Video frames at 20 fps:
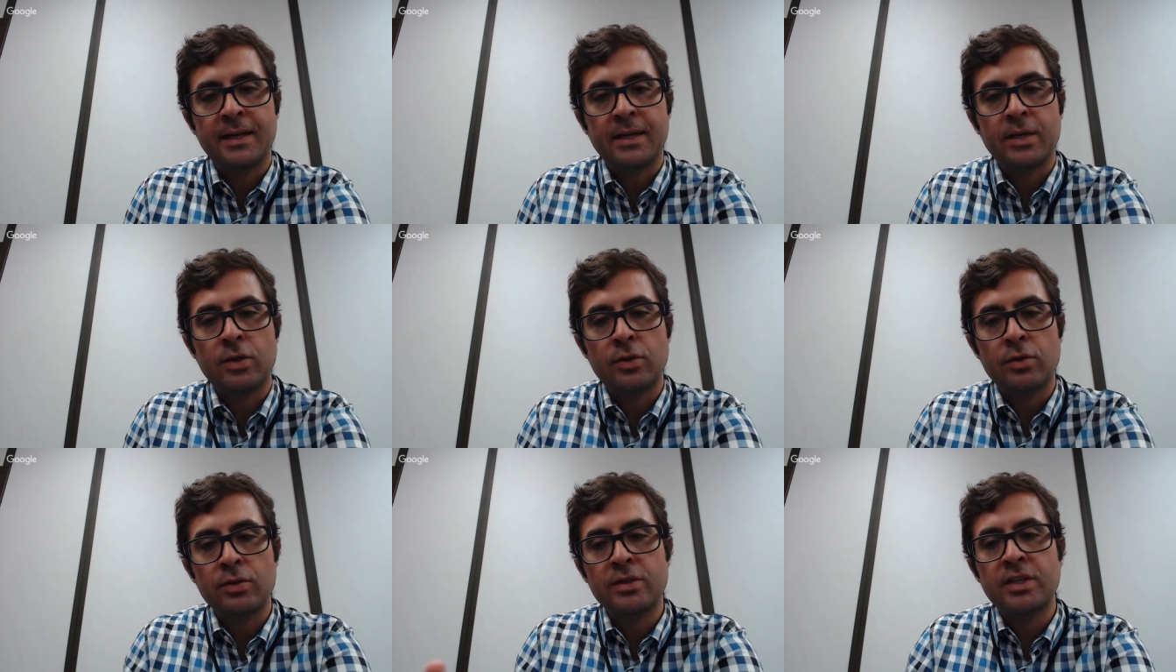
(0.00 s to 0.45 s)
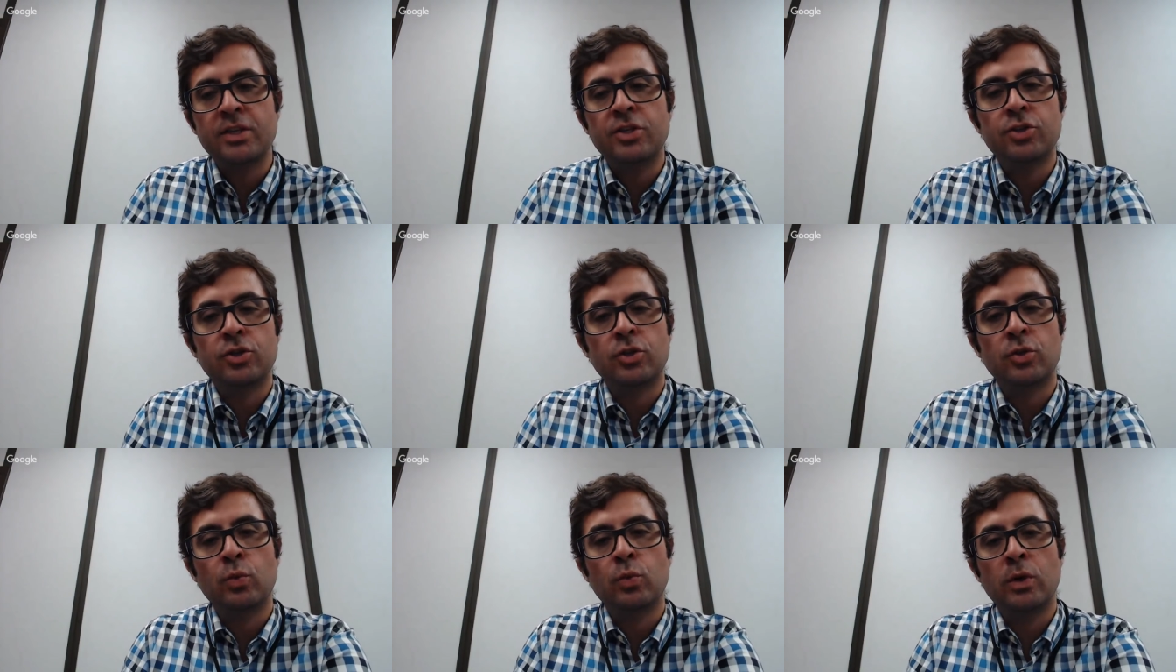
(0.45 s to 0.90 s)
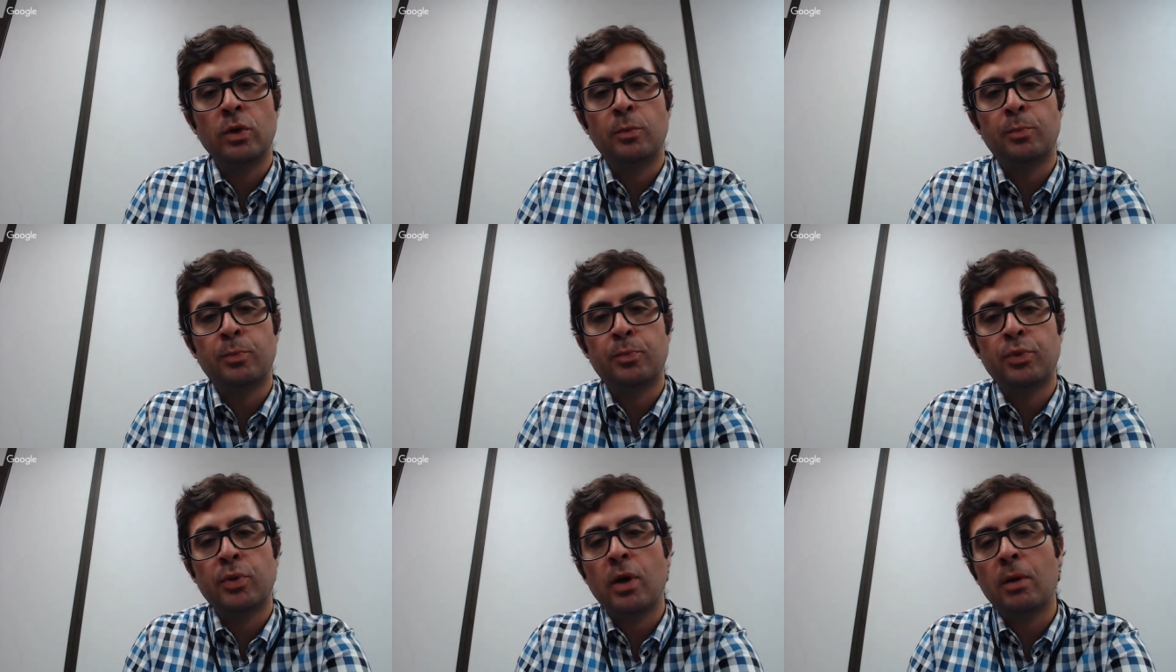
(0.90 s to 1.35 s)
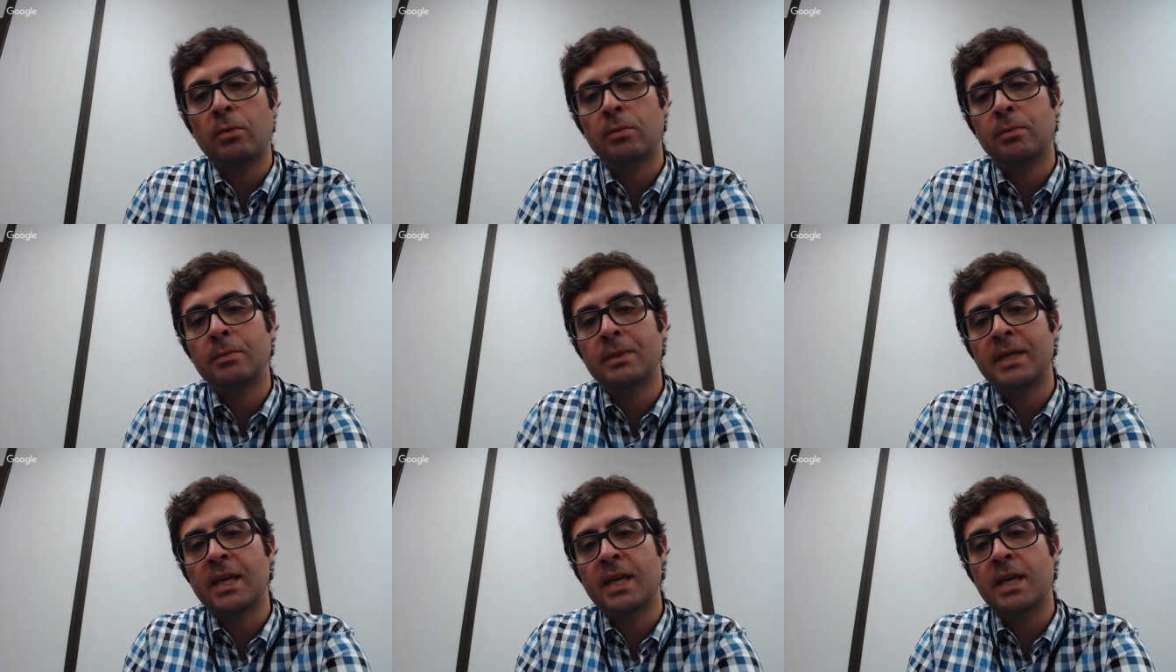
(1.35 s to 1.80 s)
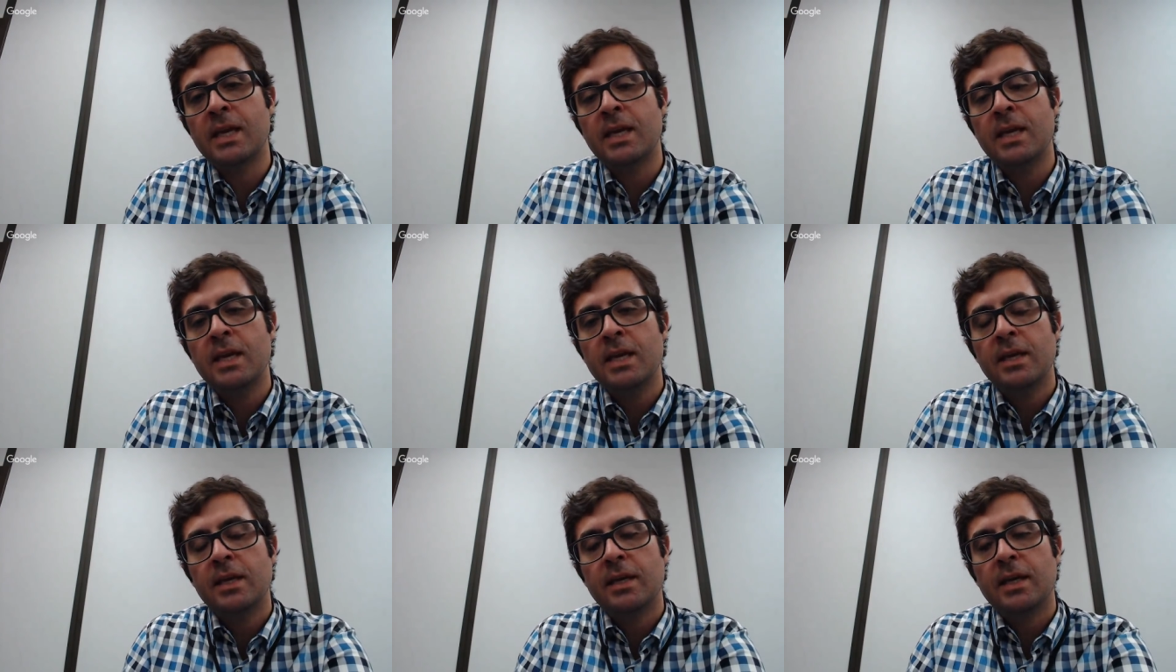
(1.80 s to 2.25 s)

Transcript: your teacher will probably